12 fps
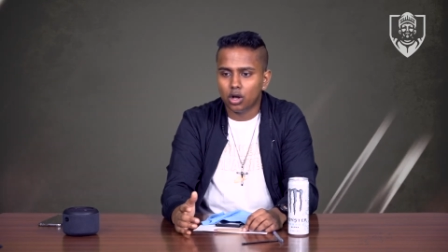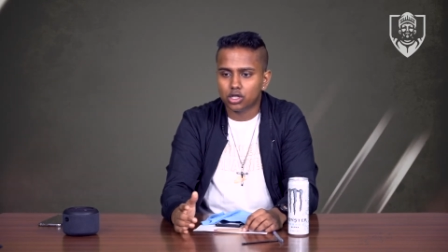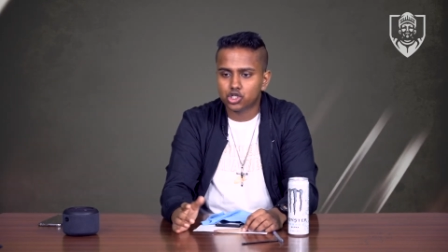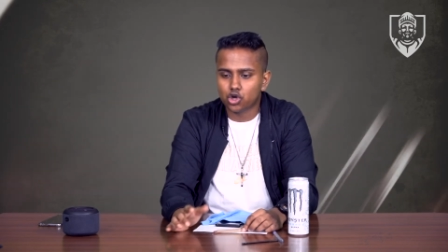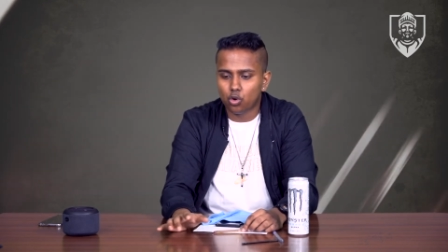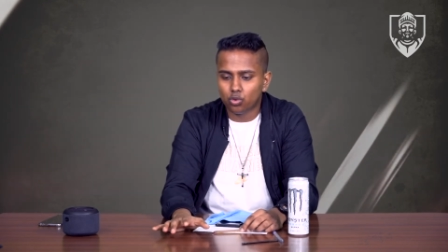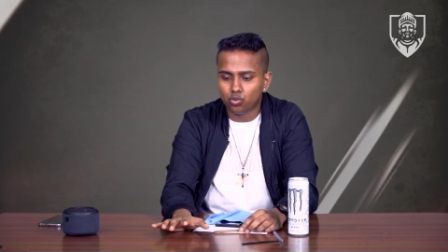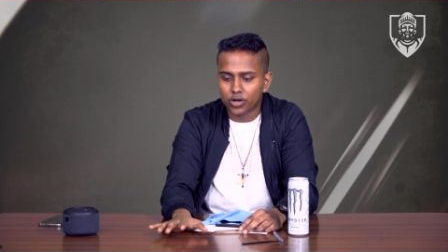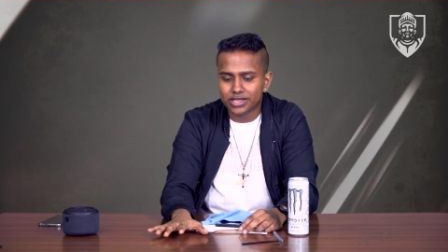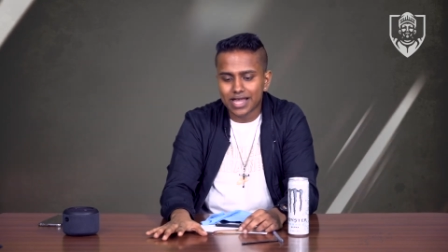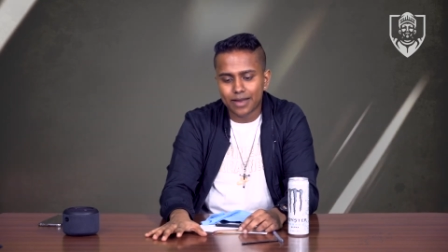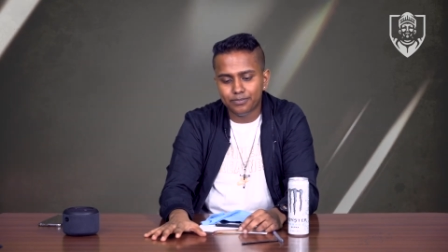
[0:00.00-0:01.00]
So,
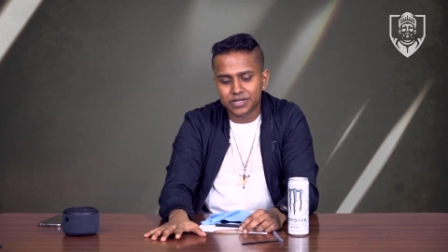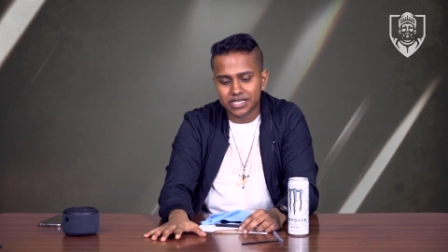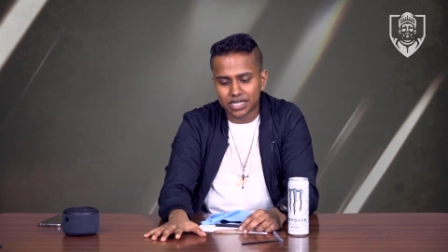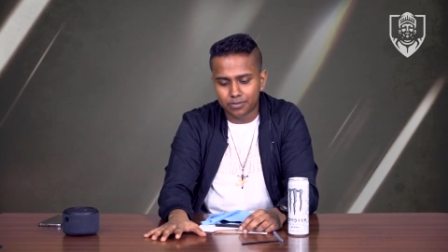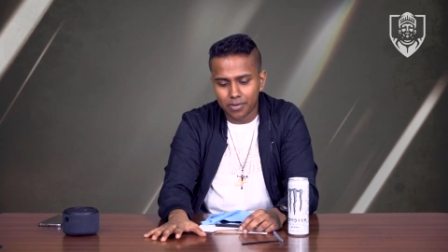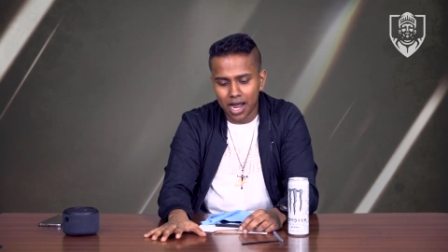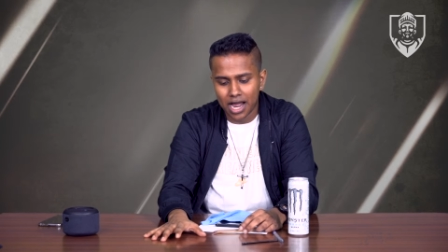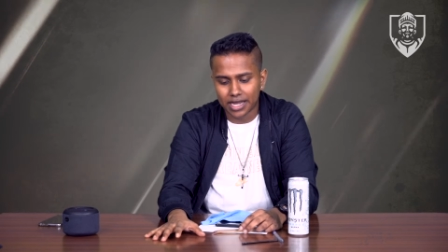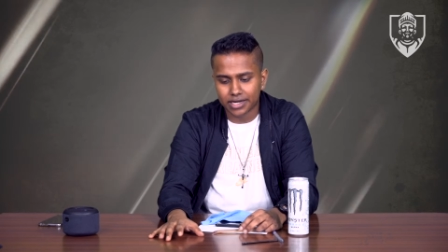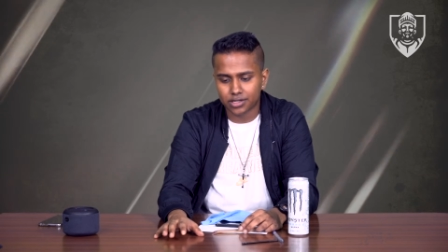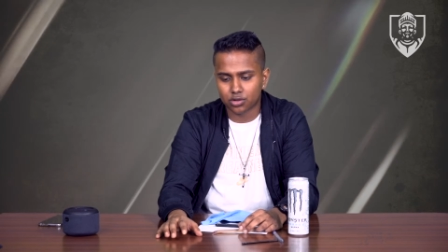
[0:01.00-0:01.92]
with that being in mind,